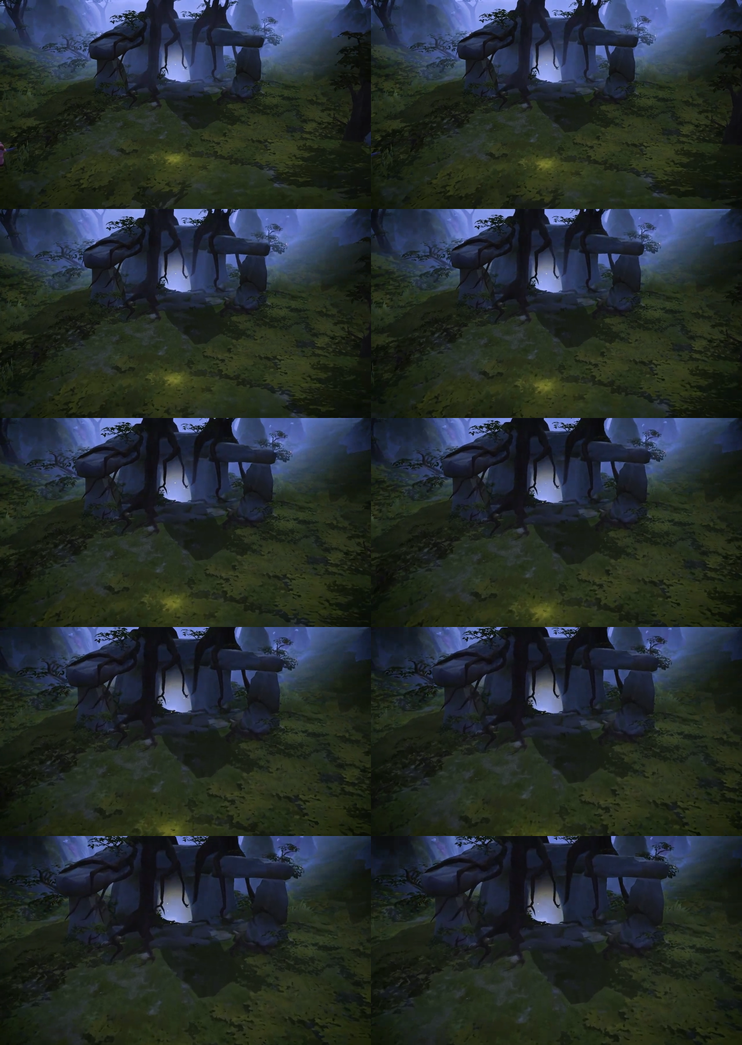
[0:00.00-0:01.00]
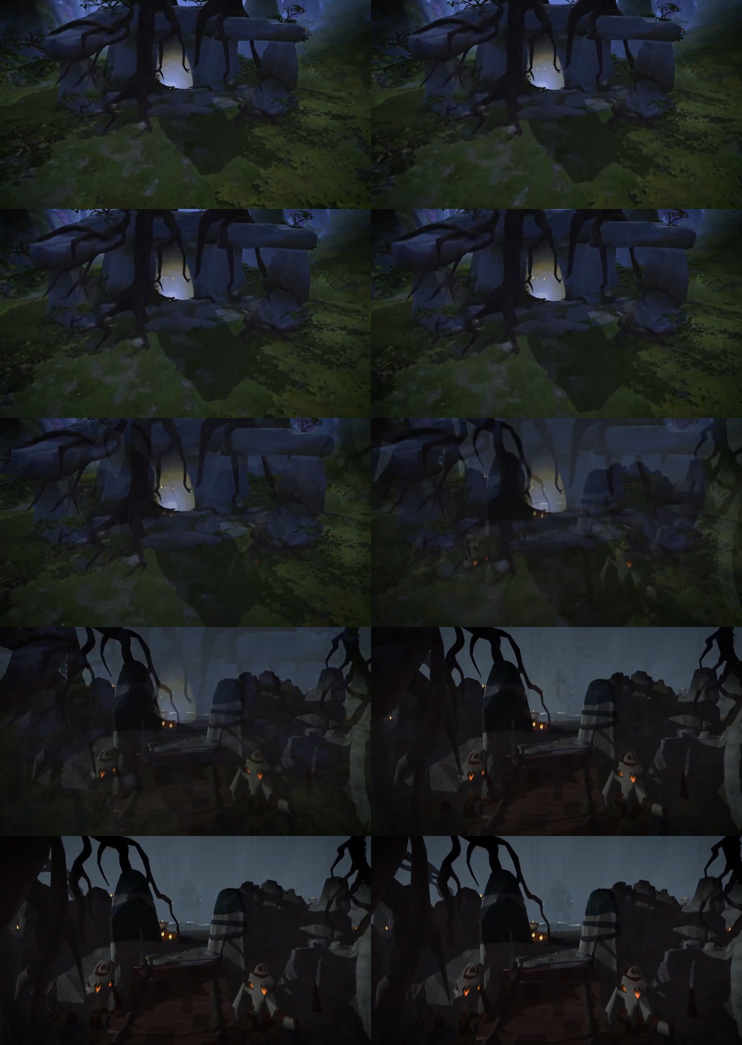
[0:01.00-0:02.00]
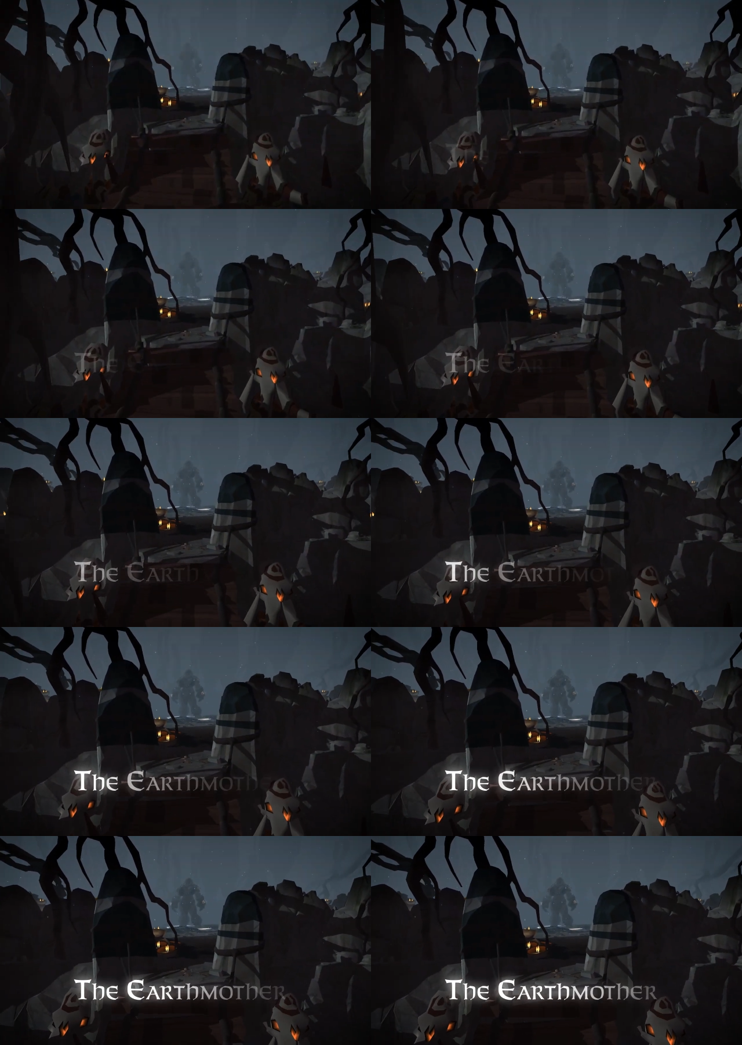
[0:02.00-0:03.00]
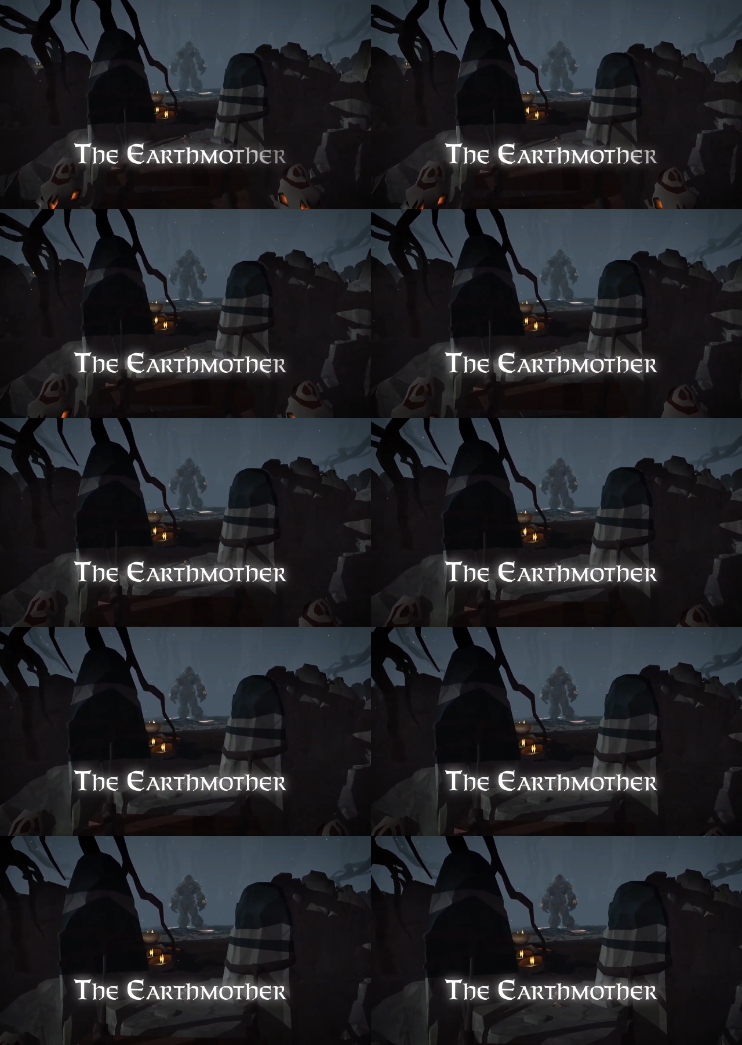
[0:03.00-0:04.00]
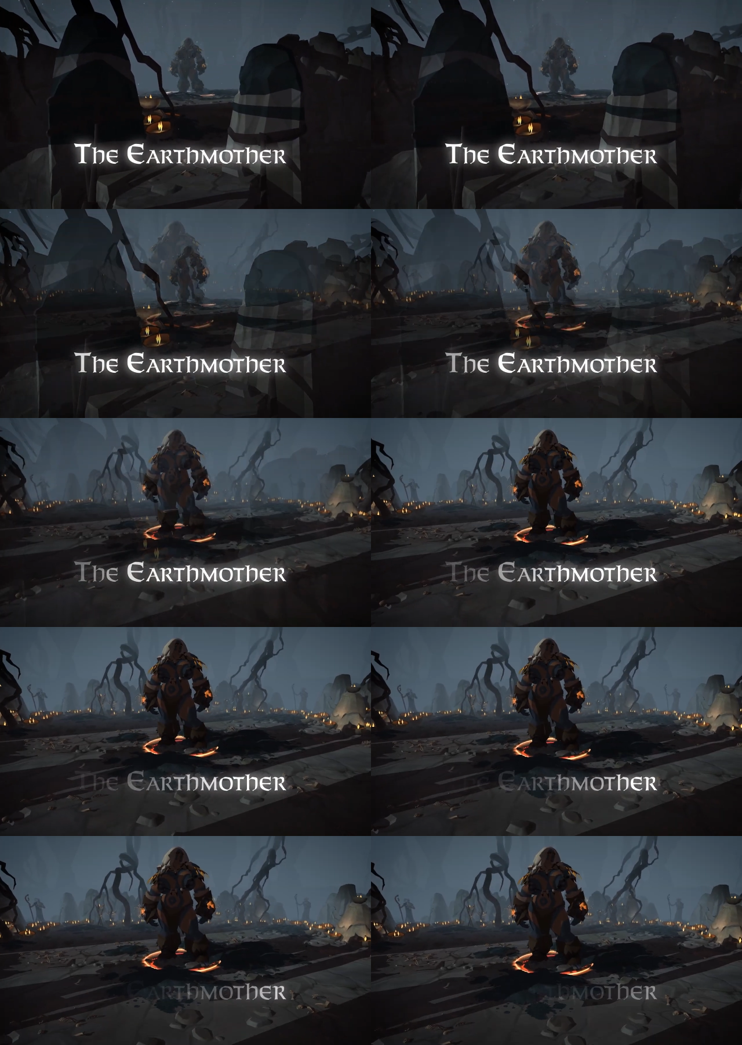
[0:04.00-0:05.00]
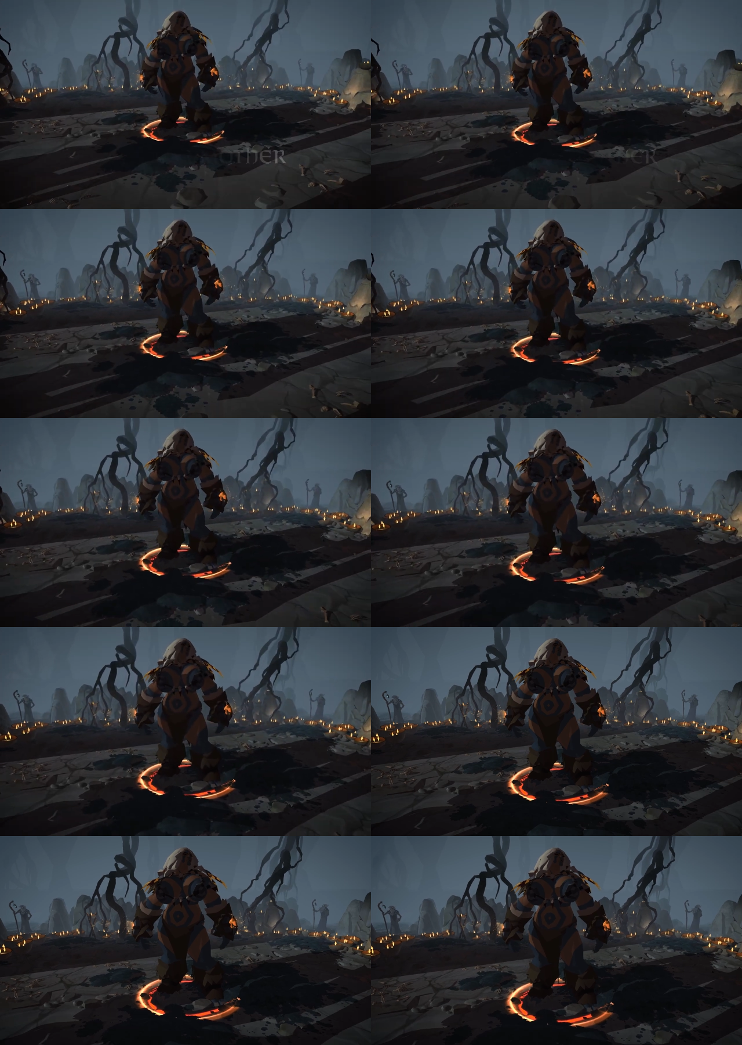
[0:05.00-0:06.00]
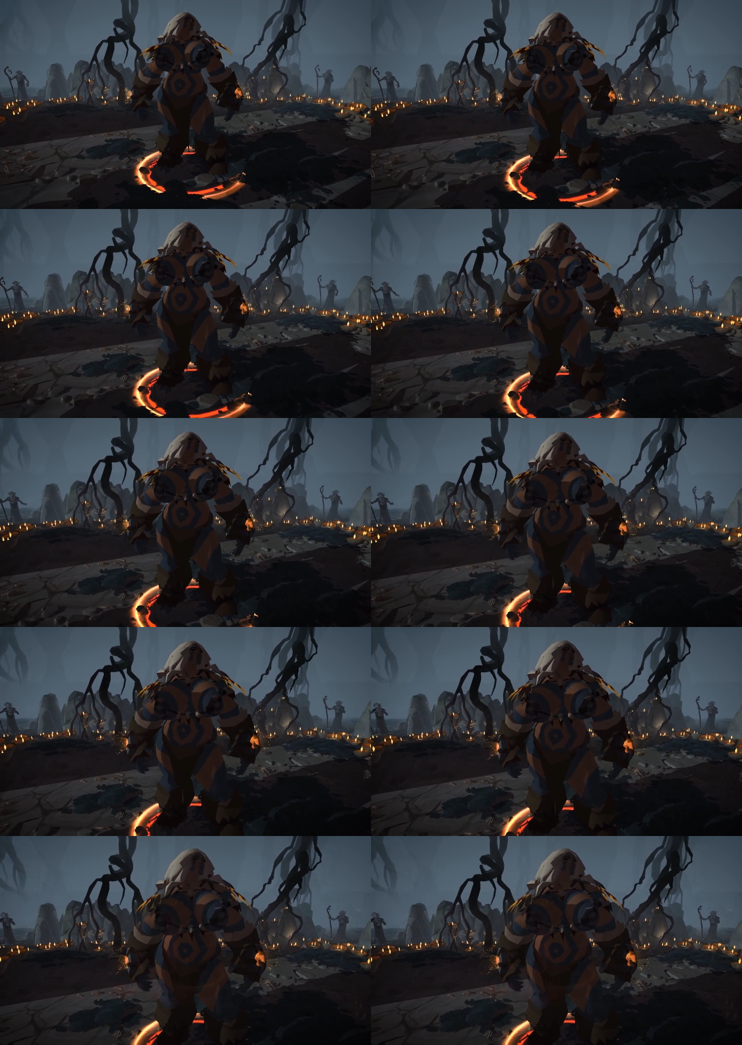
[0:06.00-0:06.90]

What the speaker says: [unreadable: no face in view]